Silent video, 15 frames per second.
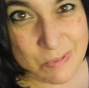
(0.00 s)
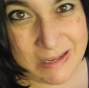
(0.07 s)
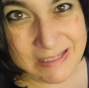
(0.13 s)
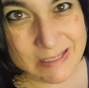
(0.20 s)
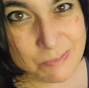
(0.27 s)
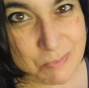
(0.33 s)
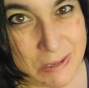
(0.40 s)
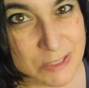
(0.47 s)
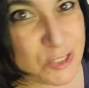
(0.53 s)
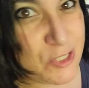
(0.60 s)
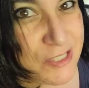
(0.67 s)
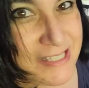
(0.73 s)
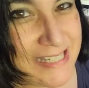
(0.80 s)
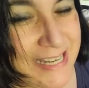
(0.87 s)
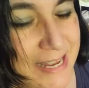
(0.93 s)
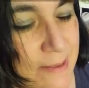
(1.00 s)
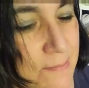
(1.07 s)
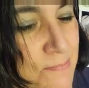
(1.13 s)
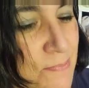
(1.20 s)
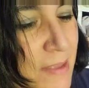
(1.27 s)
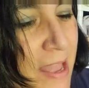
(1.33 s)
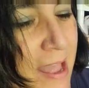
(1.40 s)
my specialty.
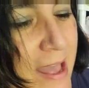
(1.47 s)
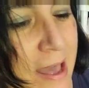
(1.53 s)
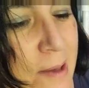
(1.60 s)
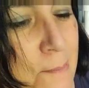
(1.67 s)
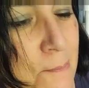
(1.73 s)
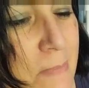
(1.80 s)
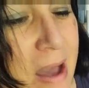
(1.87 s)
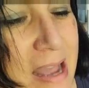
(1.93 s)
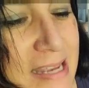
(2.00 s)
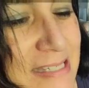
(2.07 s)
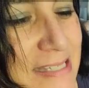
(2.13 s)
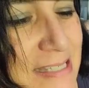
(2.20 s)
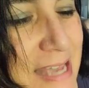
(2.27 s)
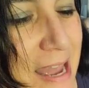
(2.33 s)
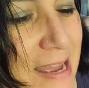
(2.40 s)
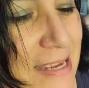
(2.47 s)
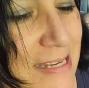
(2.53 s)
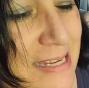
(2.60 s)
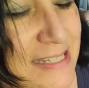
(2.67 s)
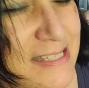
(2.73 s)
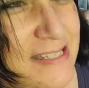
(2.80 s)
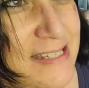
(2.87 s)
My side
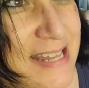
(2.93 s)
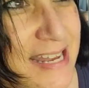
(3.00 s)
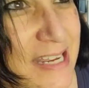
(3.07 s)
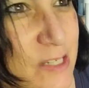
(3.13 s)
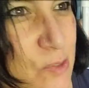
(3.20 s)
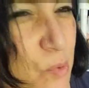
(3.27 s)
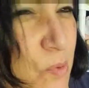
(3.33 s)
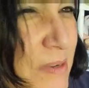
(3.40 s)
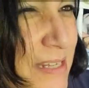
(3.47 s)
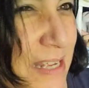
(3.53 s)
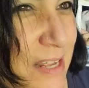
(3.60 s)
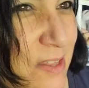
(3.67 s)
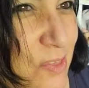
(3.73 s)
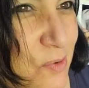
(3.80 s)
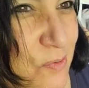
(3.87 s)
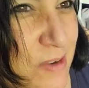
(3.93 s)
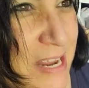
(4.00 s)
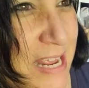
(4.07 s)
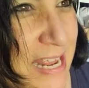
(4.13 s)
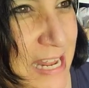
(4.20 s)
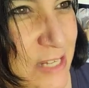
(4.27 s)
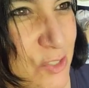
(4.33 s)
is like a
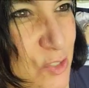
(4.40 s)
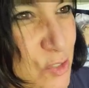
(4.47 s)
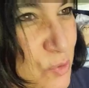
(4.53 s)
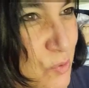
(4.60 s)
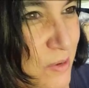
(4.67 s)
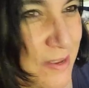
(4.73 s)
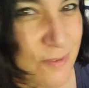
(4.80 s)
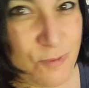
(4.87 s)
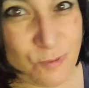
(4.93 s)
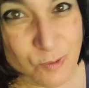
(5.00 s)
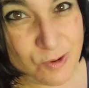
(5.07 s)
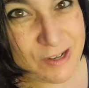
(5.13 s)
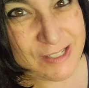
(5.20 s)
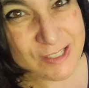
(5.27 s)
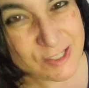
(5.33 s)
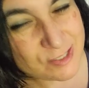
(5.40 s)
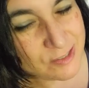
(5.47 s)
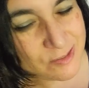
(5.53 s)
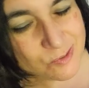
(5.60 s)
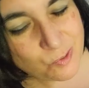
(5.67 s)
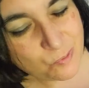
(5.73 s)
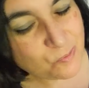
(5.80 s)
23-inch, 24-inch.
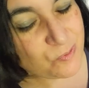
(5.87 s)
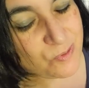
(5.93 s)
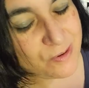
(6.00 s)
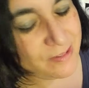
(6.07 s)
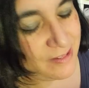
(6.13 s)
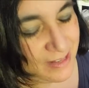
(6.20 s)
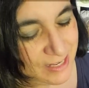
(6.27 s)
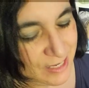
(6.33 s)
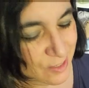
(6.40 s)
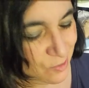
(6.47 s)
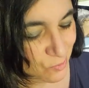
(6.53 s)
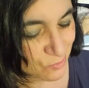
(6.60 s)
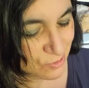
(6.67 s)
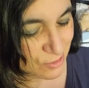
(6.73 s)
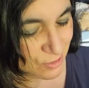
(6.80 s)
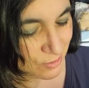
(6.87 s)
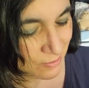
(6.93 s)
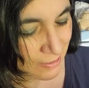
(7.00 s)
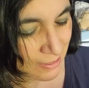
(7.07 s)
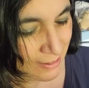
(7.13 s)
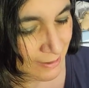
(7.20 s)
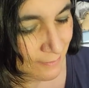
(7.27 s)
It's really huge.
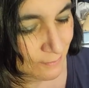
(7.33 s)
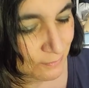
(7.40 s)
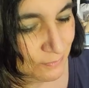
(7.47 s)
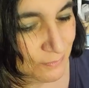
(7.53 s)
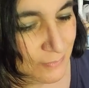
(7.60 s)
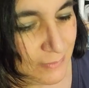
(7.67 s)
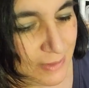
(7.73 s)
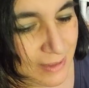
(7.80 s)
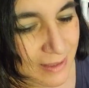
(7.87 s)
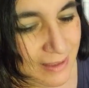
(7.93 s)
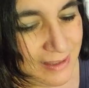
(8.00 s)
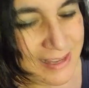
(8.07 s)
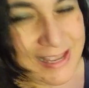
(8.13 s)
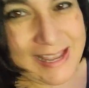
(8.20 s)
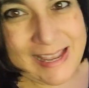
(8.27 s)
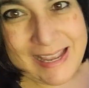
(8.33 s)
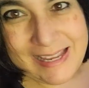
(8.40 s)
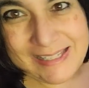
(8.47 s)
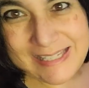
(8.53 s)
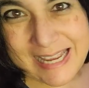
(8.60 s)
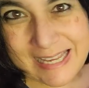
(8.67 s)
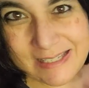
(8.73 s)

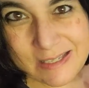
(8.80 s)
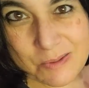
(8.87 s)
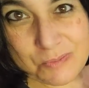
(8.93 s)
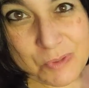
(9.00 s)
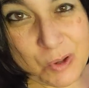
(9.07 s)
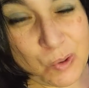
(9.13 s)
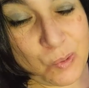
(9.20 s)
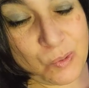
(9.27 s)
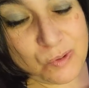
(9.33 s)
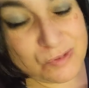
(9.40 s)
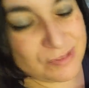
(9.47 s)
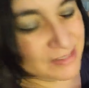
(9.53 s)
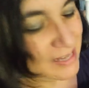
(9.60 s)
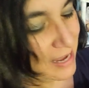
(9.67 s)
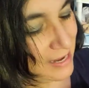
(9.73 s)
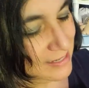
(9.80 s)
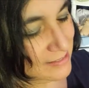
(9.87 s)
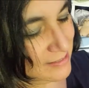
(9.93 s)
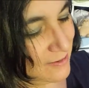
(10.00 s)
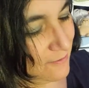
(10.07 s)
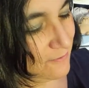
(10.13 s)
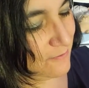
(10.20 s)
It takes up the whole size
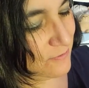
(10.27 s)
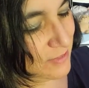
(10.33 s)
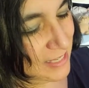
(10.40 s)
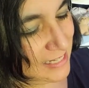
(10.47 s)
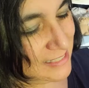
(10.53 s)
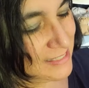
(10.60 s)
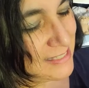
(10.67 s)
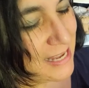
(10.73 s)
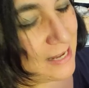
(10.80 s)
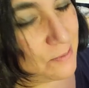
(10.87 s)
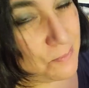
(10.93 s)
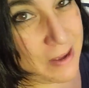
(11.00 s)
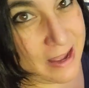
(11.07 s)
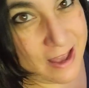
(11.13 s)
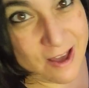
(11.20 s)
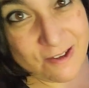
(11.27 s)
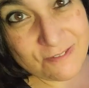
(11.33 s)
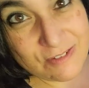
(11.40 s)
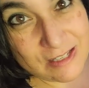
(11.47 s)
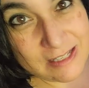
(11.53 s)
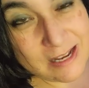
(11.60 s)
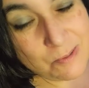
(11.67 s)
of the inside of my
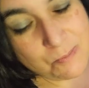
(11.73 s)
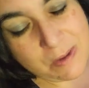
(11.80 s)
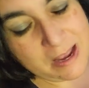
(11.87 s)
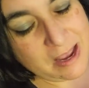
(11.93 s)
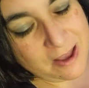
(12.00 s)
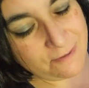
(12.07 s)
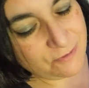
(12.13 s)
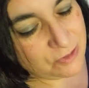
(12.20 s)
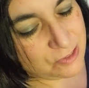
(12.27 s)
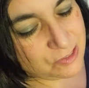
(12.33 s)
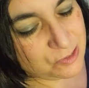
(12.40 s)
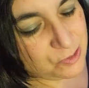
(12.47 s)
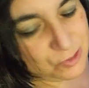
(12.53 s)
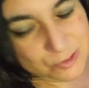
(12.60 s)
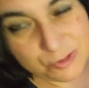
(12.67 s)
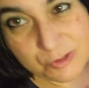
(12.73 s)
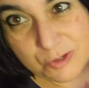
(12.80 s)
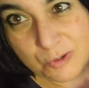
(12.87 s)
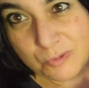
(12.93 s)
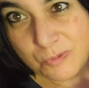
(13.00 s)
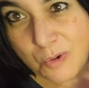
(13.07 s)
oven, and my oven is just a